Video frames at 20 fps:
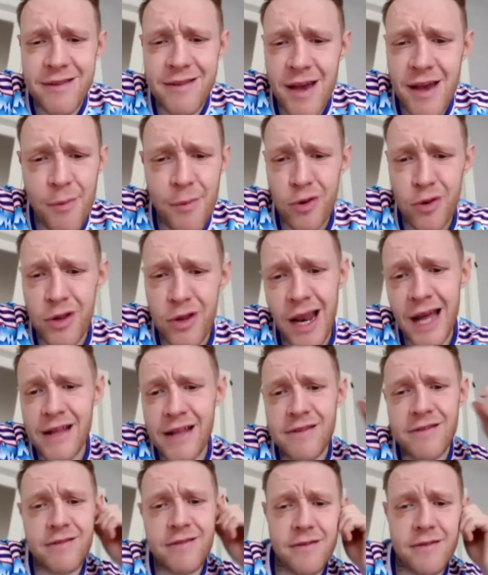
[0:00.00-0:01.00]
about the
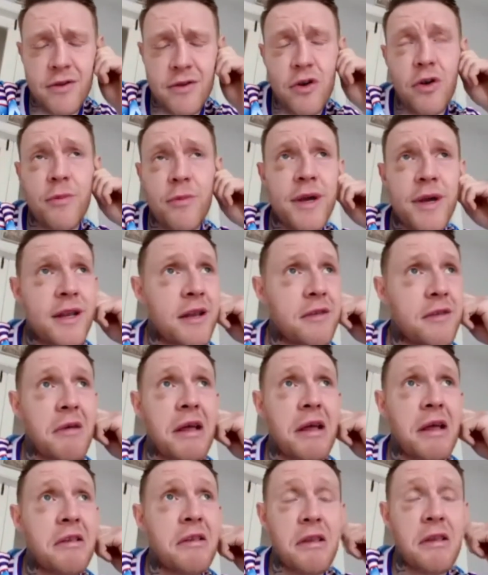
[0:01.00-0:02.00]
lads, you know what I mean,
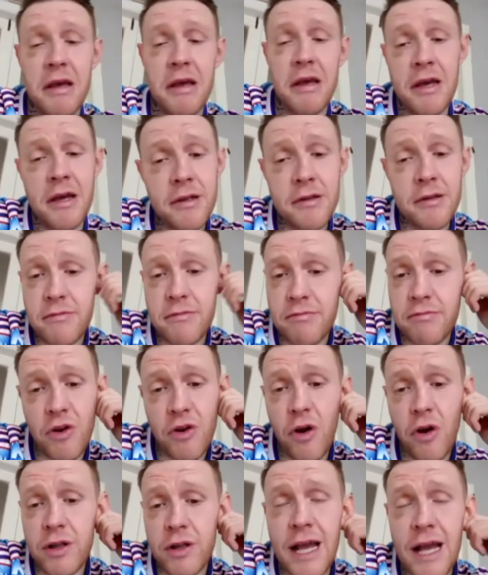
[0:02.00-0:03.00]
and you
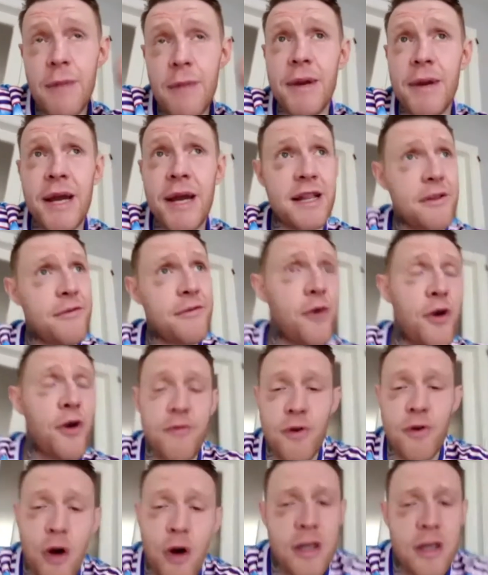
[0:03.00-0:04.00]
know, they helped me get the 5-0,
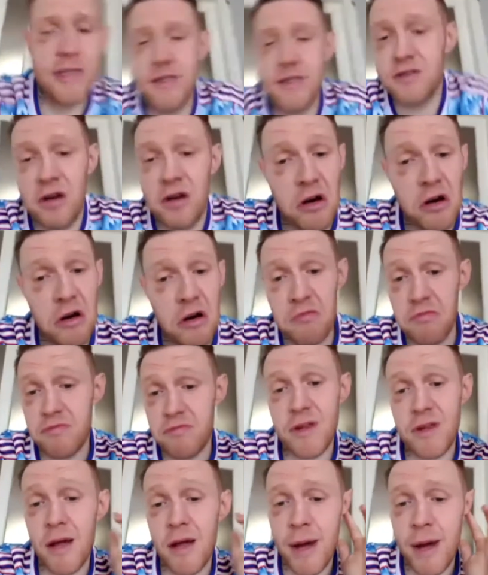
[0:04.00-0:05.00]
like, so,
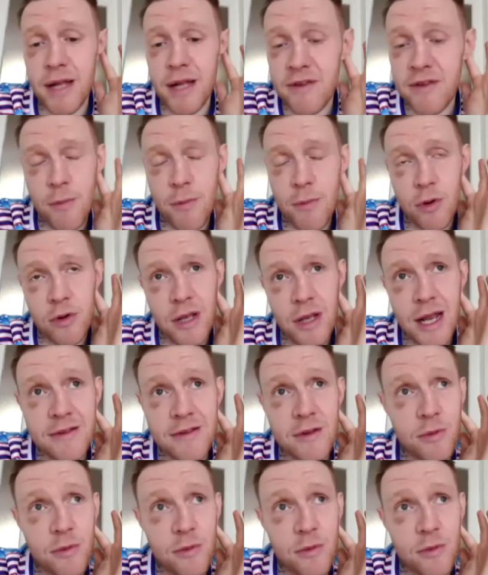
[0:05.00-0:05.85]
nothing bad to say about the lads.